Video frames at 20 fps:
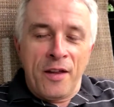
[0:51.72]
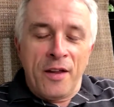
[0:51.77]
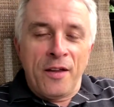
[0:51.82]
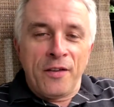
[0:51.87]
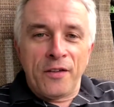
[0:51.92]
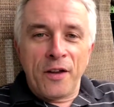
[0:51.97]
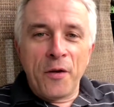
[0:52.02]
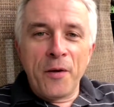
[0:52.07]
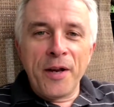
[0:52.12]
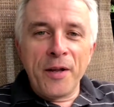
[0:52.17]

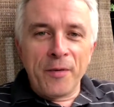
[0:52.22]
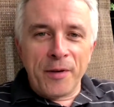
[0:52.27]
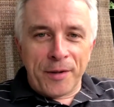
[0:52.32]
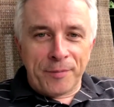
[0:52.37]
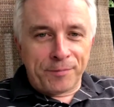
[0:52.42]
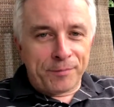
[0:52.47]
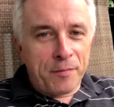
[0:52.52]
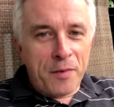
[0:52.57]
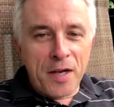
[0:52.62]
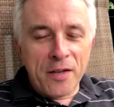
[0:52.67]
So anyway,
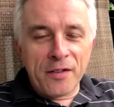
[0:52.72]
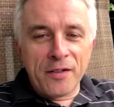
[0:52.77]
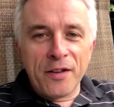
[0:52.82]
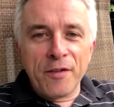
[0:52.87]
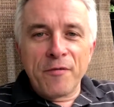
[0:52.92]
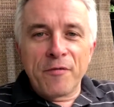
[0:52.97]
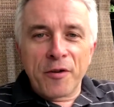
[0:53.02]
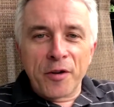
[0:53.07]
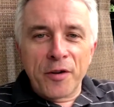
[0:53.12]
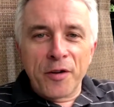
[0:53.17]
Marketing
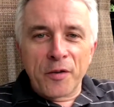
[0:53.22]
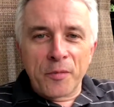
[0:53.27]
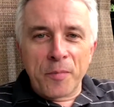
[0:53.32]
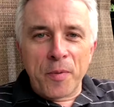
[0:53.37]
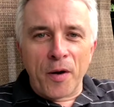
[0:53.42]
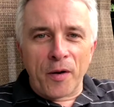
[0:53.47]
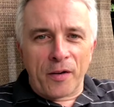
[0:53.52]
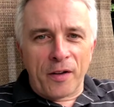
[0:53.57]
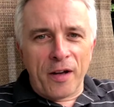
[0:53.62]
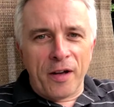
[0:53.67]
for Owners
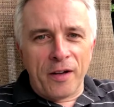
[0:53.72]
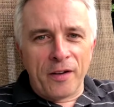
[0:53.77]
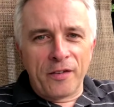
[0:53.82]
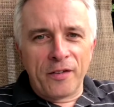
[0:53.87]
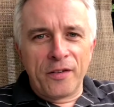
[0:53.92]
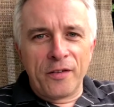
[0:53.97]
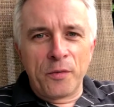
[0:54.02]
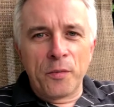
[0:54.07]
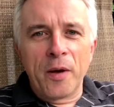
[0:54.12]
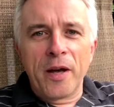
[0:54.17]

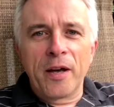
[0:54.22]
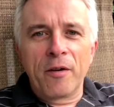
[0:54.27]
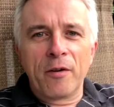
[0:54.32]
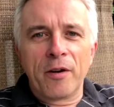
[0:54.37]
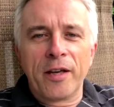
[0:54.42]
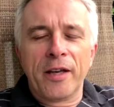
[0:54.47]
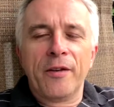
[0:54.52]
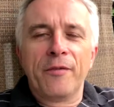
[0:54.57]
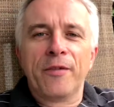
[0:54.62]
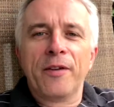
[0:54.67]
podcast is where I
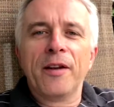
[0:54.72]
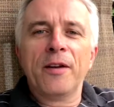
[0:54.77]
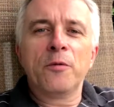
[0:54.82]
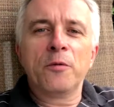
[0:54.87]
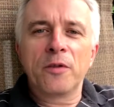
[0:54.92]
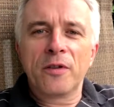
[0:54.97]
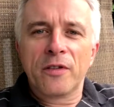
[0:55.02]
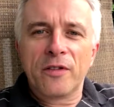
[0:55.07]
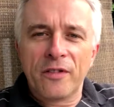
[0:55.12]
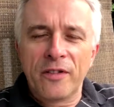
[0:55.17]
give you little
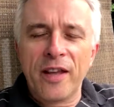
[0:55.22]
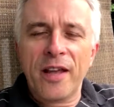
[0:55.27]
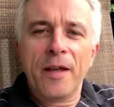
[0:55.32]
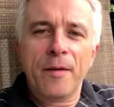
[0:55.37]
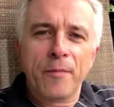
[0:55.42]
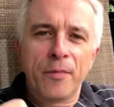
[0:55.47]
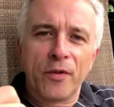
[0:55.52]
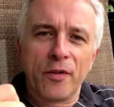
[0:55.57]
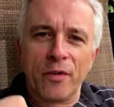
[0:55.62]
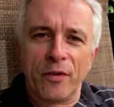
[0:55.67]

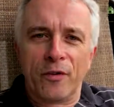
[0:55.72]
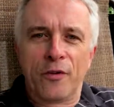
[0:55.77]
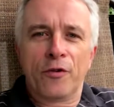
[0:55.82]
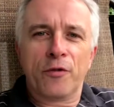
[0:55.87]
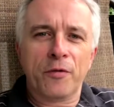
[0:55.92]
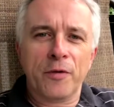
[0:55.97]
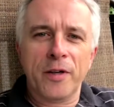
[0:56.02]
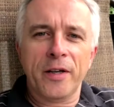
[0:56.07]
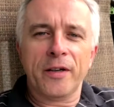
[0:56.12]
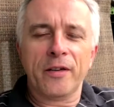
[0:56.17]
tips and
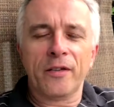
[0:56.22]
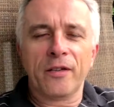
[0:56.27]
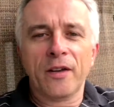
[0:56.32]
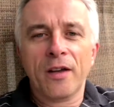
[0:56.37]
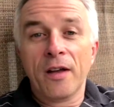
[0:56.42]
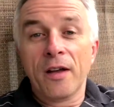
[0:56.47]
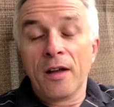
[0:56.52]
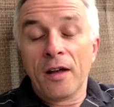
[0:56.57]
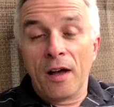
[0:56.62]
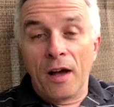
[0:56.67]
tricks,
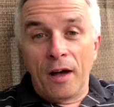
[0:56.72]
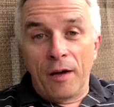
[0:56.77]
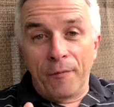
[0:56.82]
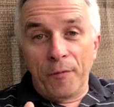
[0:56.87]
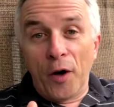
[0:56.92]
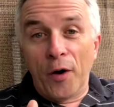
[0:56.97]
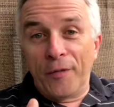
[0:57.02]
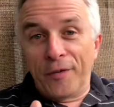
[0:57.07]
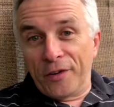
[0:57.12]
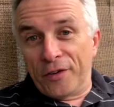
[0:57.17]

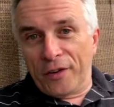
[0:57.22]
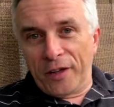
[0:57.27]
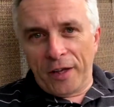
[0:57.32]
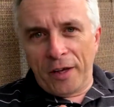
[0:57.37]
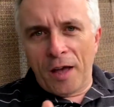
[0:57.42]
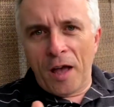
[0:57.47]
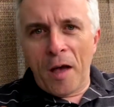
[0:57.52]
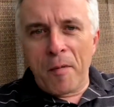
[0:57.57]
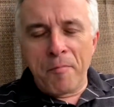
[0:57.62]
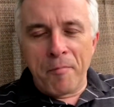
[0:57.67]
obviously
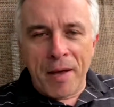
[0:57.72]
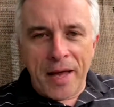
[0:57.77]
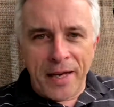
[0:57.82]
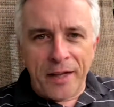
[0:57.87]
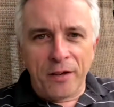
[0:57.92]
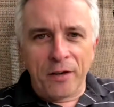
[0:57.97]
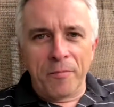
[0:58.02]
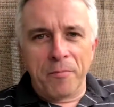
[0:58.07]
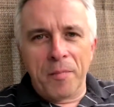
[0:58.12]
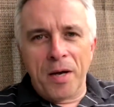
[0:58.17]
many
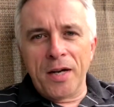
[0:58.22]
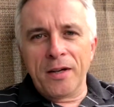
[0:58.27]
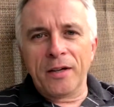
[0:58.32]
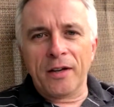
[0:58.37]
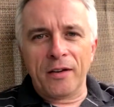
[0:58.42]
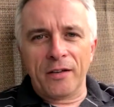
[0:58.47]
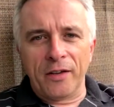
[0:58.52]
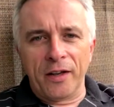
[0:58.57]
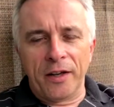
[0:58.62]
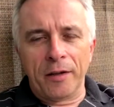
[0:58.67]
on
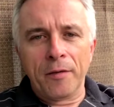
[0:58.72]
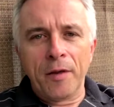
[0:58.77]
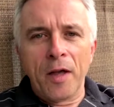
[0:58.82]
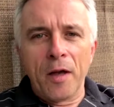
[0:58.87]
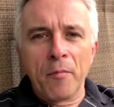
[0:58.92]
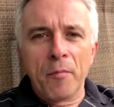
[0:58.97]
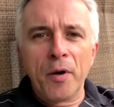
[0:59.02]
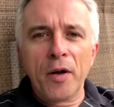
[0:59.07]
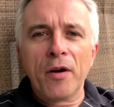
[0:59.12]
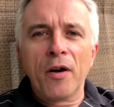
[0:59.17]
marketing,
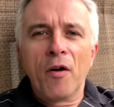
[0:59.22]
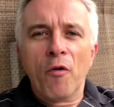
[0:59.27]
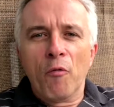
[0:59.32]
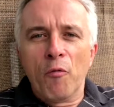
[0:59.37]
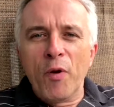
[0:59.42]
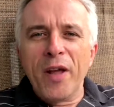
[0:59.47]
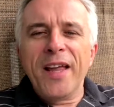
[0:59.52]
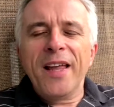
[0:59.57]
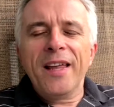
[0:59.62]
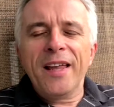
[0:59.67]
but
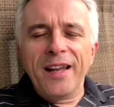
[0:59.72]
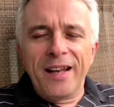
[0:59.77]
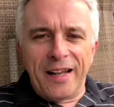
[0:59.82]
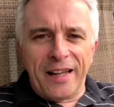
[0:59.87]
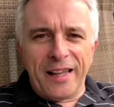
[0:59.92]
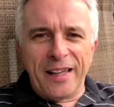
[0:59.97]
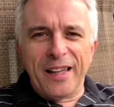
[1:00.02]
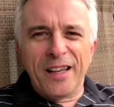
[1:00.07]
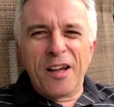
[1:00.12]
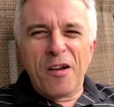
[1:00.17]

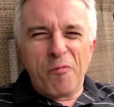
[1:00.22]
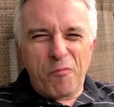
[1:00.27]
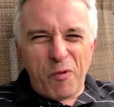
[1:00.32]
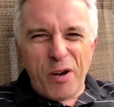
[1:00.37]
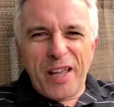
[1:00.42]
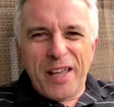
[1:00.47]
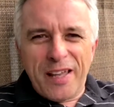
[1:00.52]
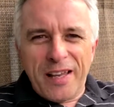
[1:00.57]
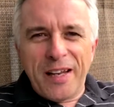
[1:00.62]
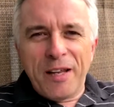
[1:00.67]
really
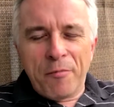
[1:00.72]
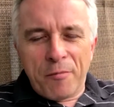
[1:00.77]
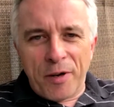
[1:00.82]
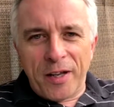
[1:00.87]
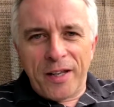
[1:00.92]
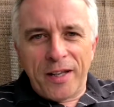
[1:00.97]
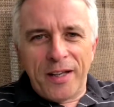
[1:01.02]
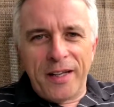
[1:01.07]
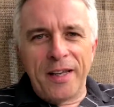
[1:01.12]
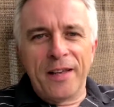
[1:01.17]

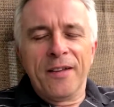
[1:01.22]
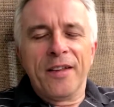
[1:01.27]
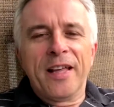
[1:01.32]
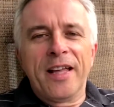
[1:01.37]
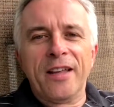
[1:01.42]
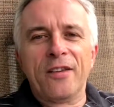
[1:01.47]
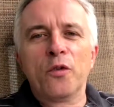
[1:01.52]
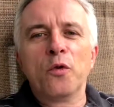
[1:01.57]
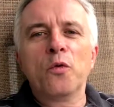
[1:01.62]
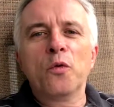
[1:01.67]

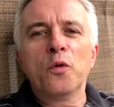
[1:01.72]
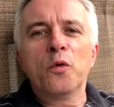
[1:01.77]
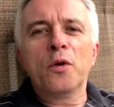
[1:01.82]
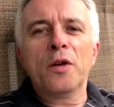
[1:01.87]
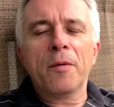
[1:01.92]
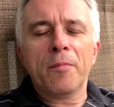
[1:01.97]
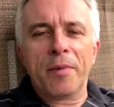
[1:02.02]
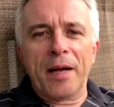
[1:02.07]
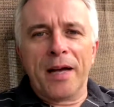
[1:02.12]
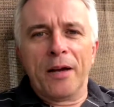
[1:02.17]
it's all
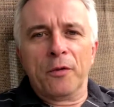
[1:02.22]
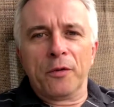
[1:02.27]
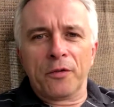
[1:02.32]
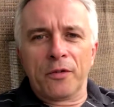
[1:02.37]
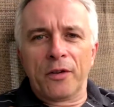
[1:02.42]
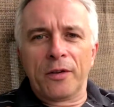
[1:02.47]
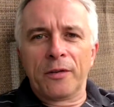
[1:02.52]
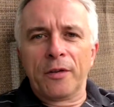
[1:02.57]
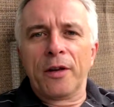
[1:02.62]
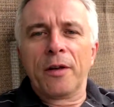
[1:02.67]

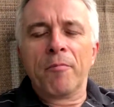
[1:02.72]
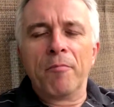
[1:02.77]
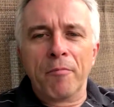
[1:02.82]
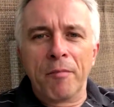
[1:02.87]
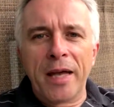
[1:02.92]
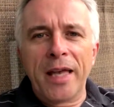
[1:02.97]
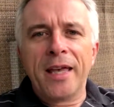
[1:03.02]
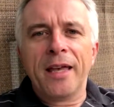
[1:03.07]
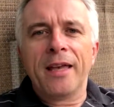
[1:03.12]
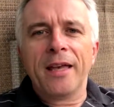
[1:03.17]
about
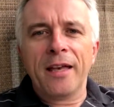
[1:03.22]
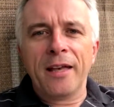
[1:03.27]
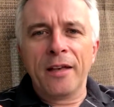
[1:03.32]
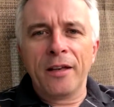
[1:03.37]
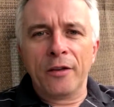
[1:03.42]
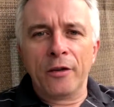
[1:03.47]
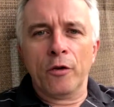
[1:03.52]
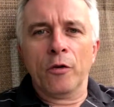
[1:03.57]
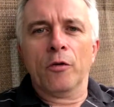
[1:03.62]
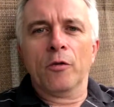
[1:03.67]
making
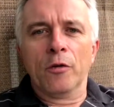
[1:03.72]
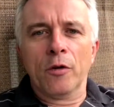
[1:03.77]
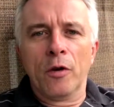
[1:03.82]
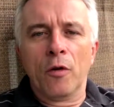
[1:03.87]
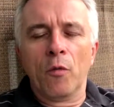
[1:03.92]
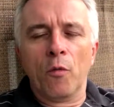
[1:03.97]
your